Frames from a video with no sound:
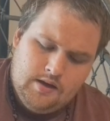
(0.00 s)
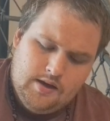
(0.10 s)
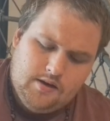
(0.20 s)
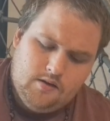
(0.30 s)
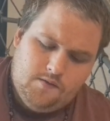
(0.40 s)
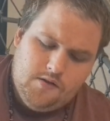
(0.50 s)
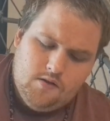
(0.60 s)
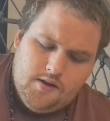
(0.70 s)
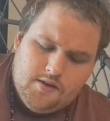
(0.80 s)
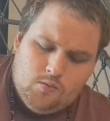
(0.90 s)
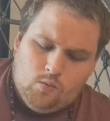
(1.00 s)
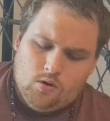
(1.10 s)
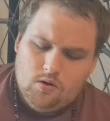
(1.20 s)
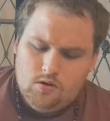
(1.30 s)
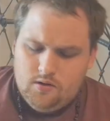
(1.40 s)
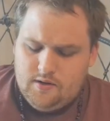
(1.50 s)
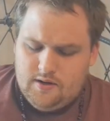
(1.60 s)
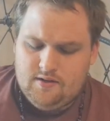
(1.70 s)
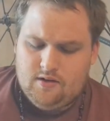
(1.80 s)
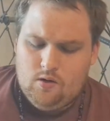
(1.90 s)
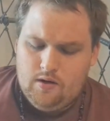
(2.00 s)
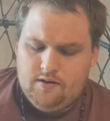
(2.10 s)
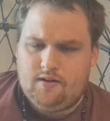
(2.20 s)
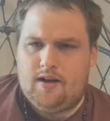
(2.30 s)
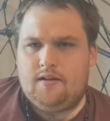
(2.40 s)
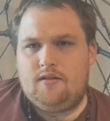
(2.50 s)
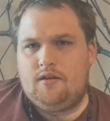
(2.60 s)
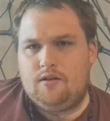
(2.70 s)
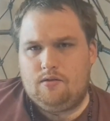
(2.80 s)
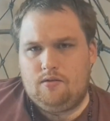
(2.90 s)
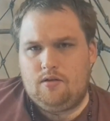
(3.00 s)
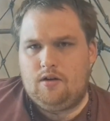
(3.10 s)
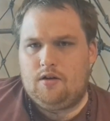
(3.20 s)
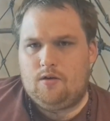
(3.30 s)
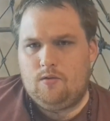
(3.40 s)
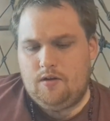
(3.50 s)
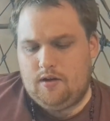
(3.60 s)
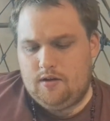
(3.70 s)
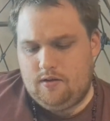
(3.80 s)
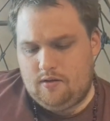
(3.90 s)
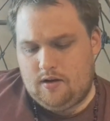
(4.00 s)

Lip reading: It could feel like the world is against you. You get